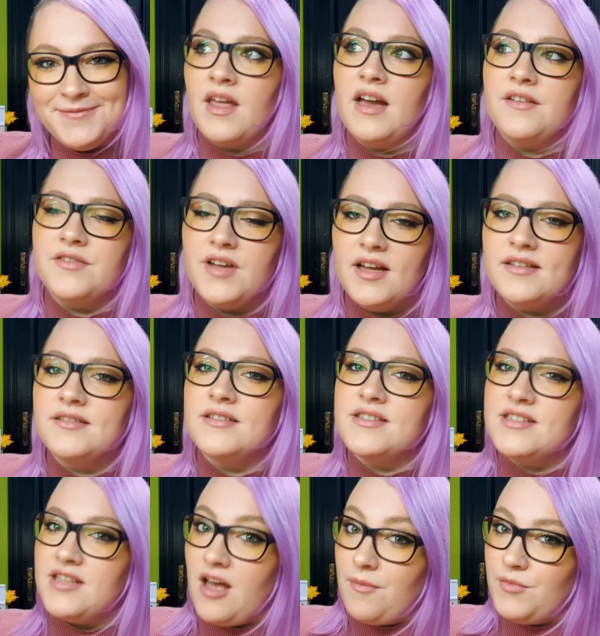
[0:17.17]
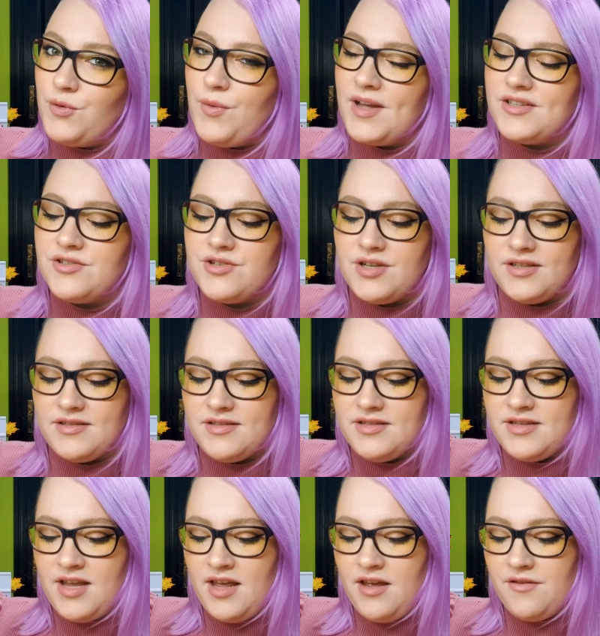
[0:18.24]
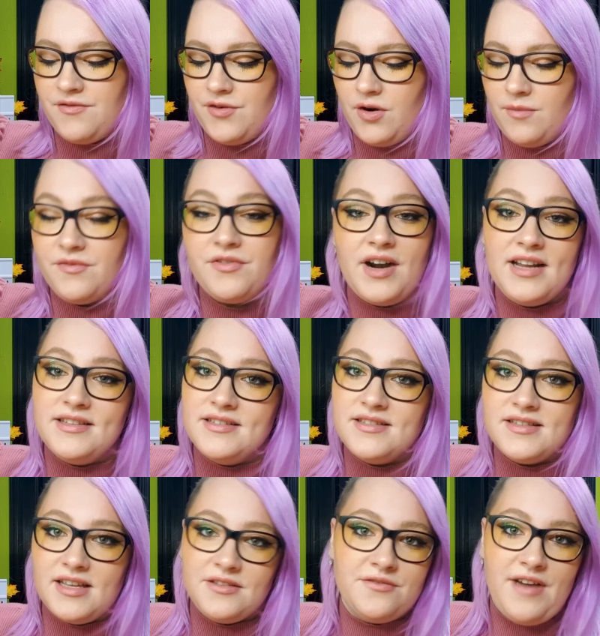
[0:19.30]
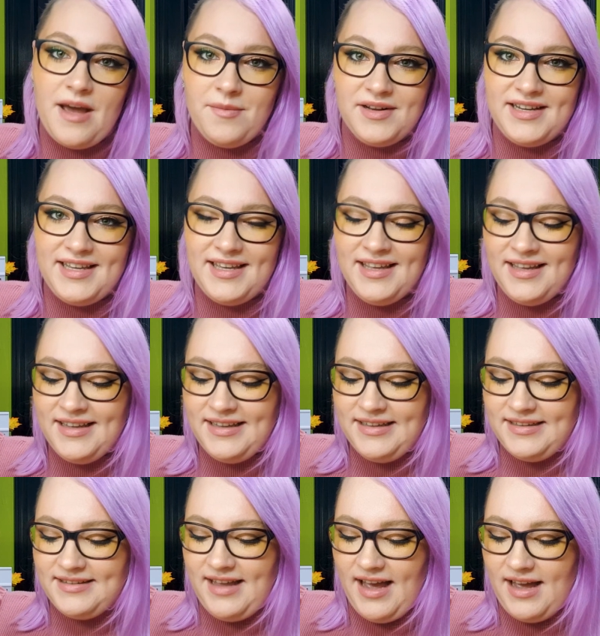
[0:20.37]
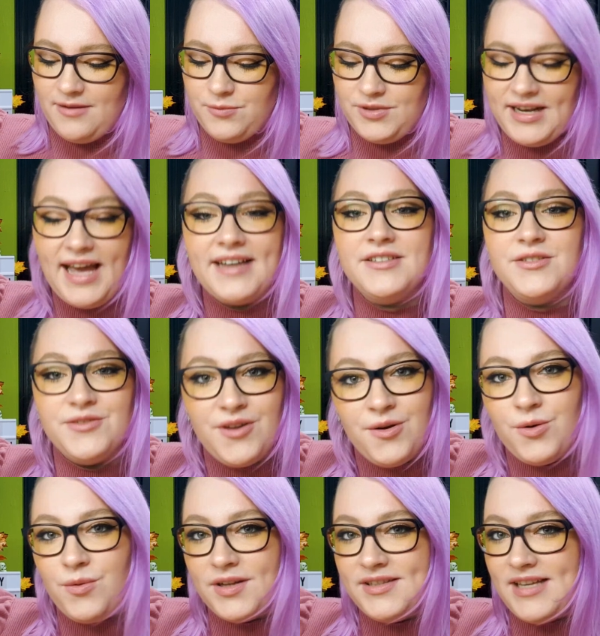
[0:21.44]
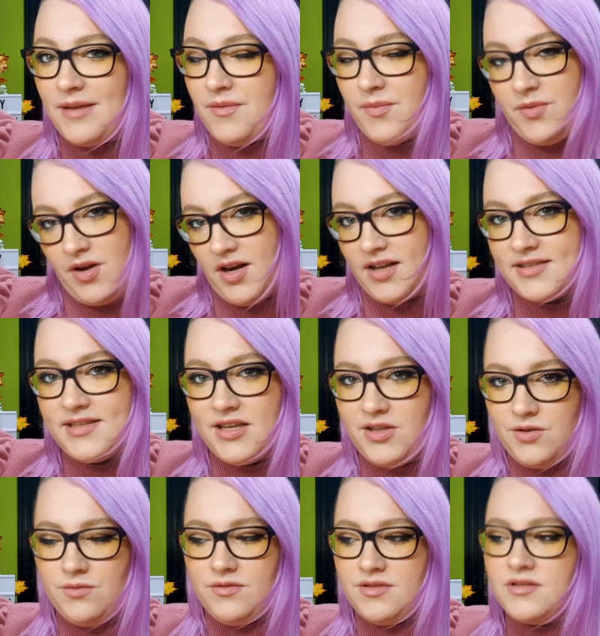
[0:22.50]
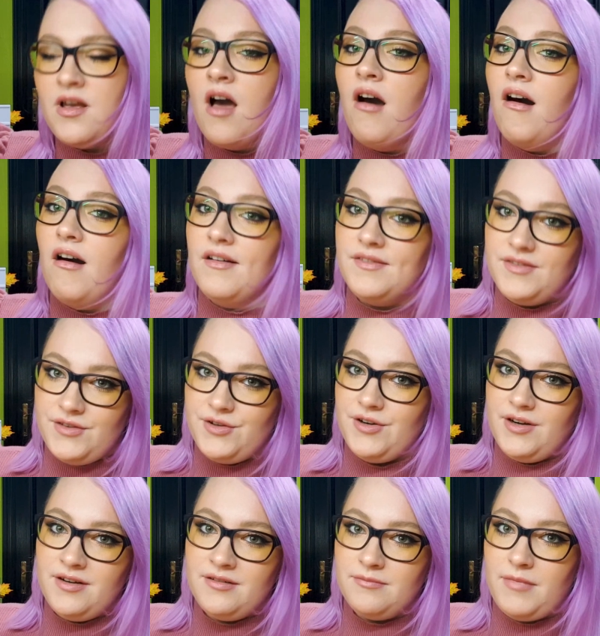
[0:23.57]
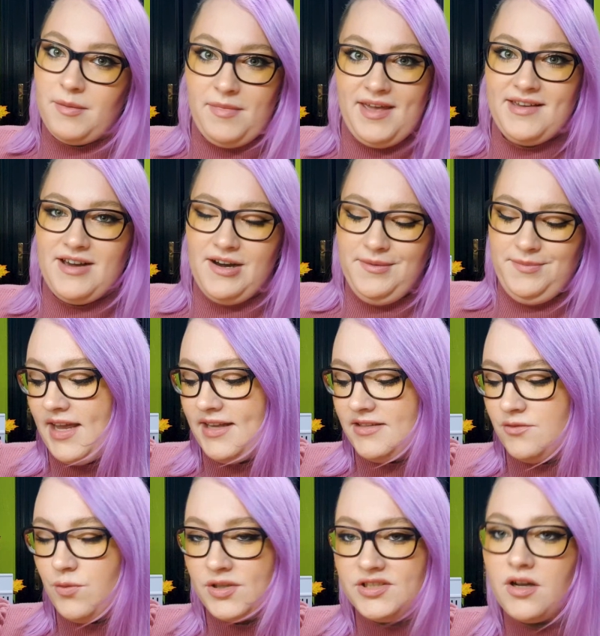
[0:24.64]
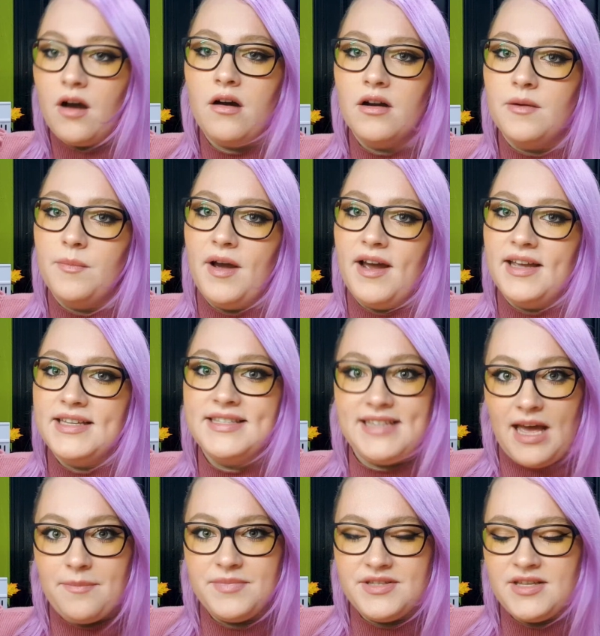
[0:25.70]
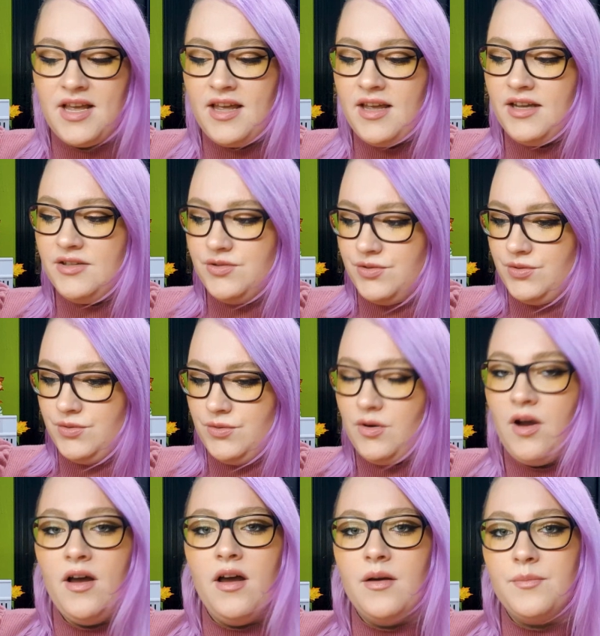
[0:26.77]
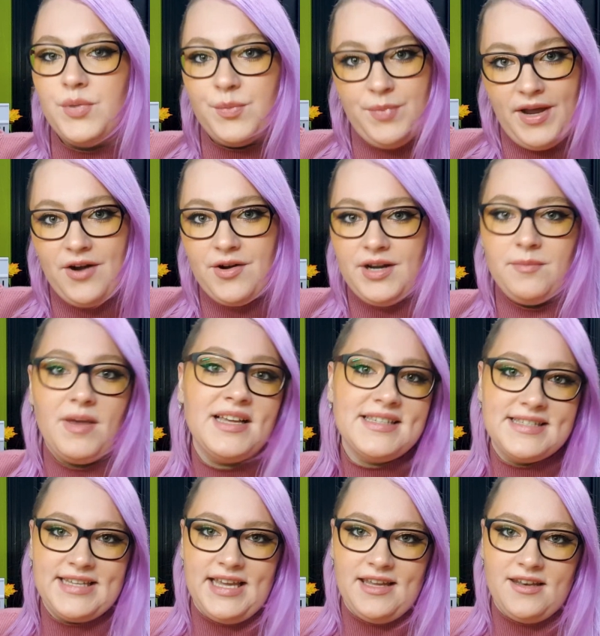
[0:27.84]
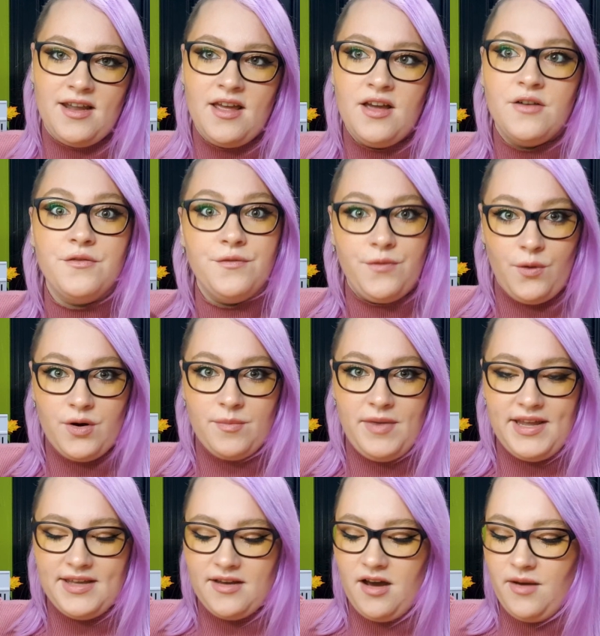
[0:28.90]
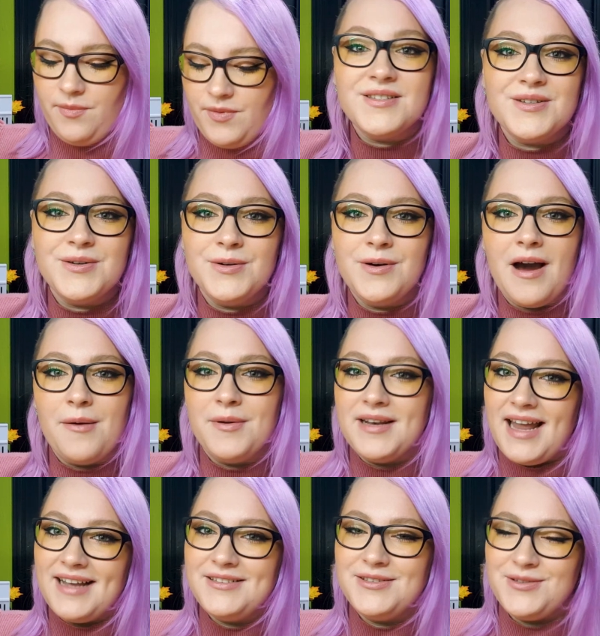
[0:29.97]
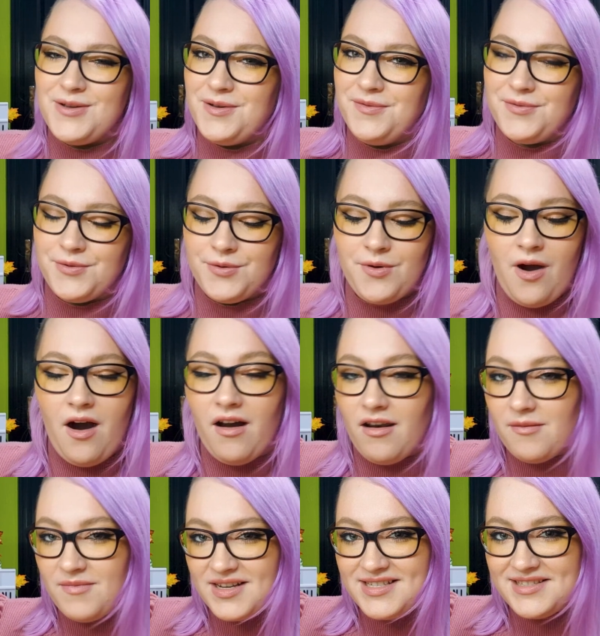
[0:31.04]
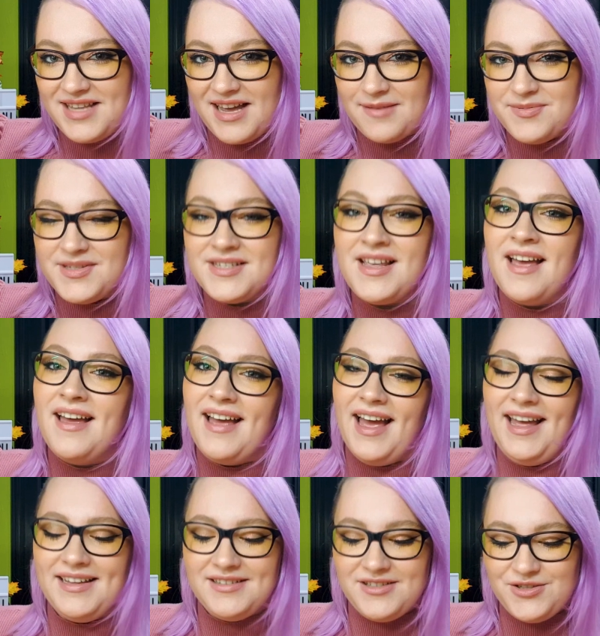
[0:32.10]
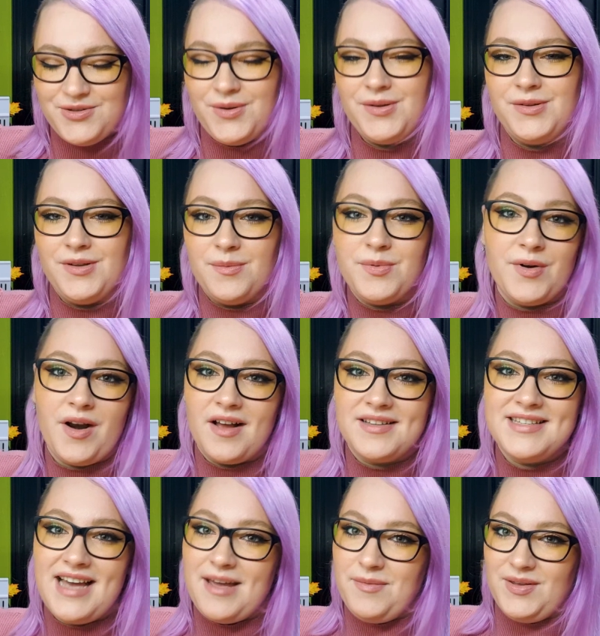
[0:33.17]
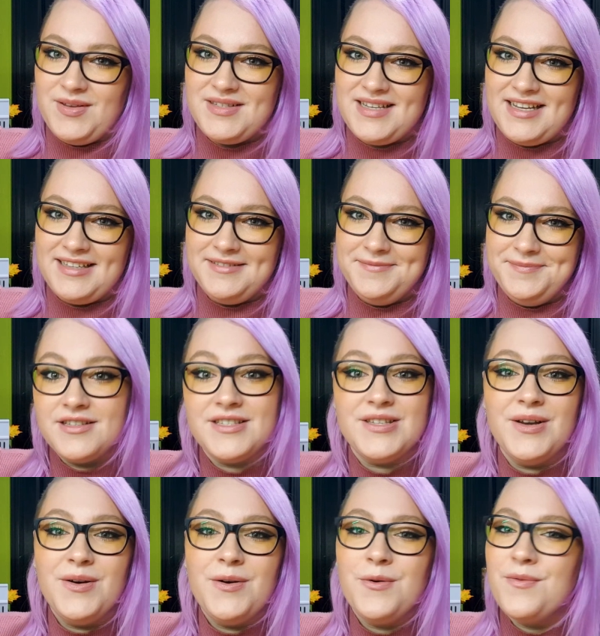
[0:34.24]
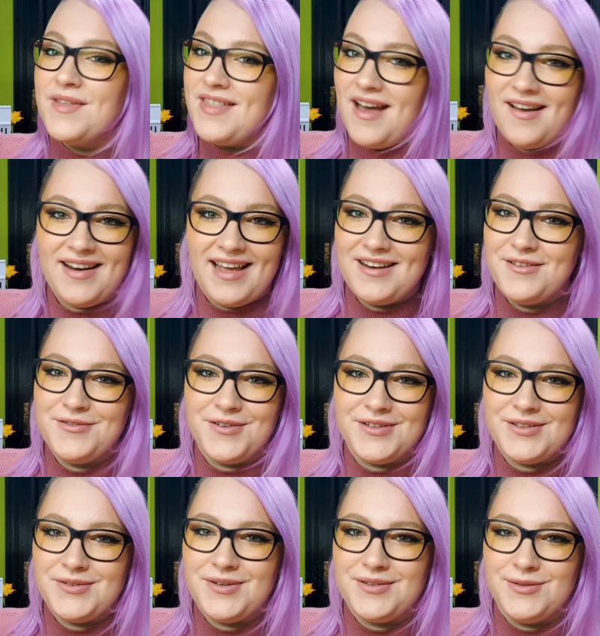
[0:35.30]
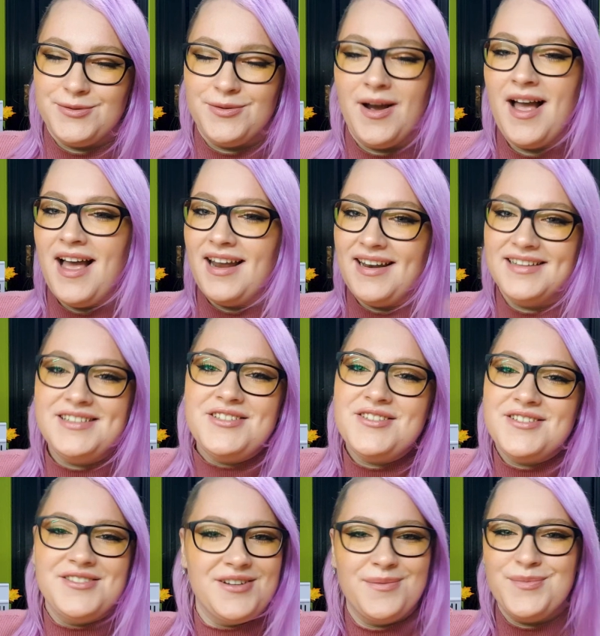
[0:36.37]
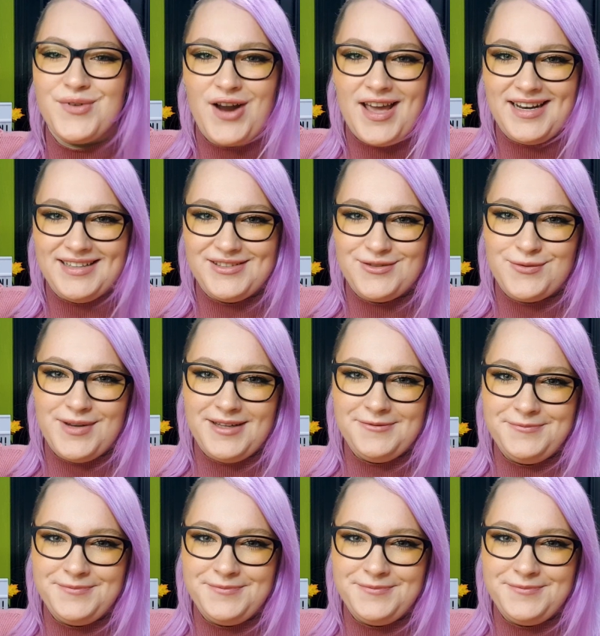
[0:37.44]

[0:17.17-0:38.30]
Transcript: I've gotten some questions from friends and family that would like to know what type of products I use under my makeup and what are my steps to preparing my skin for makeup. So I would like to go through all of my steps and show you the products I'm using. So without any further ado, let's just jump right into it.